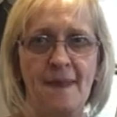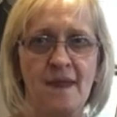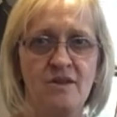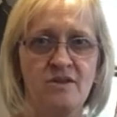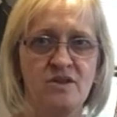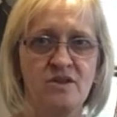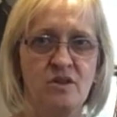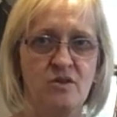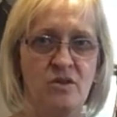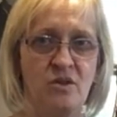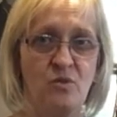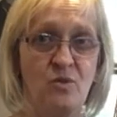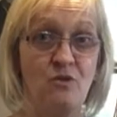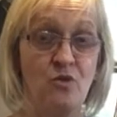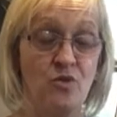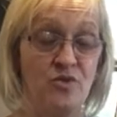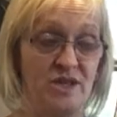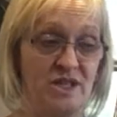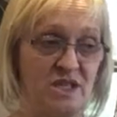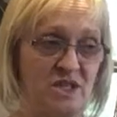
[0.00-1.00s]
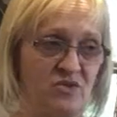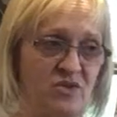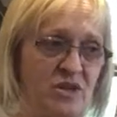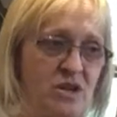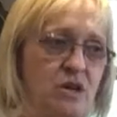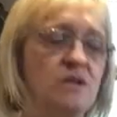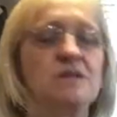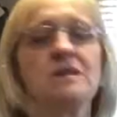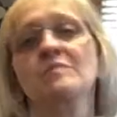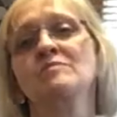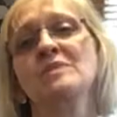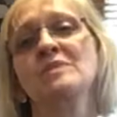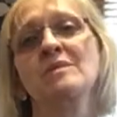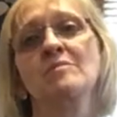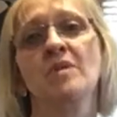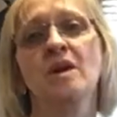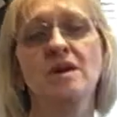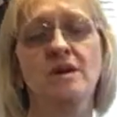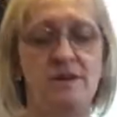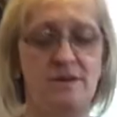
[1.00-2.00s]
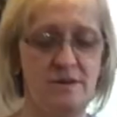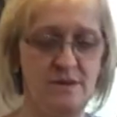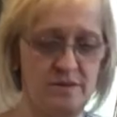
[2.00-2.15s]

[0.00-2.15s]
So there we've got these 3 notes, so B minor.